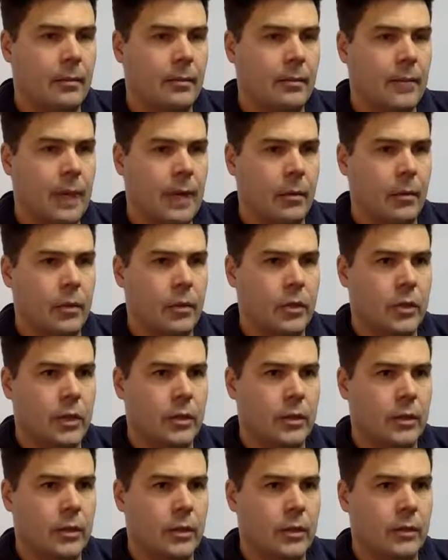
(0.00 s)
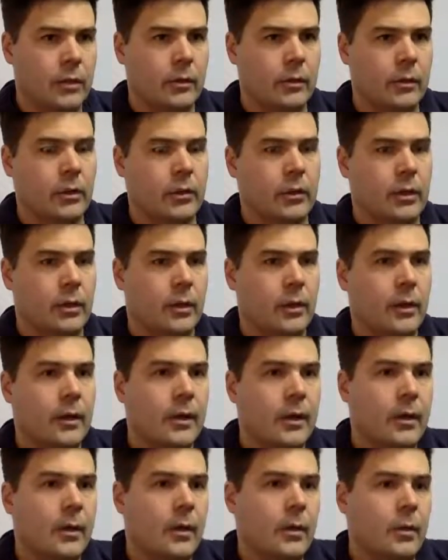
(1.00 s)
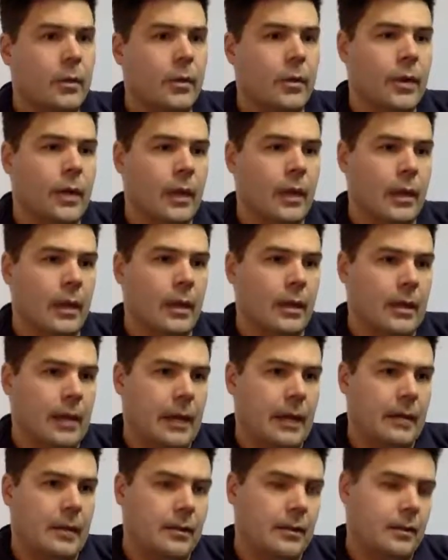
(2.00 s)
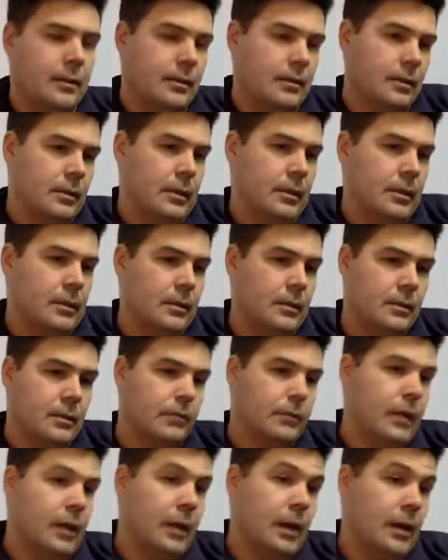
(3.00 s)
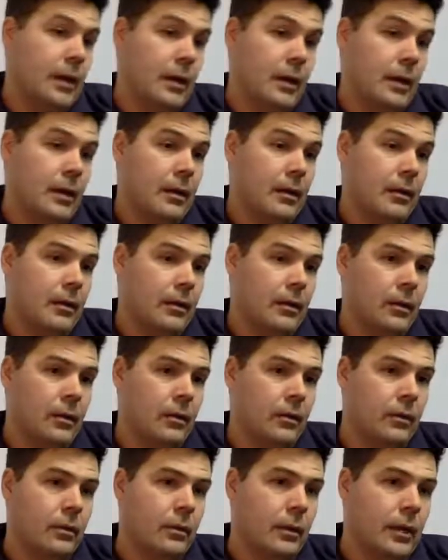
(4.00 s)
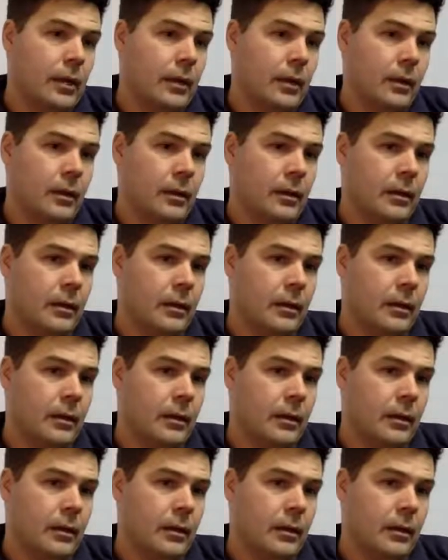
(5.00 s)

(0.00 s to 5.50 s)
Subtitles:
that will change the culture within it, and that's fine. I think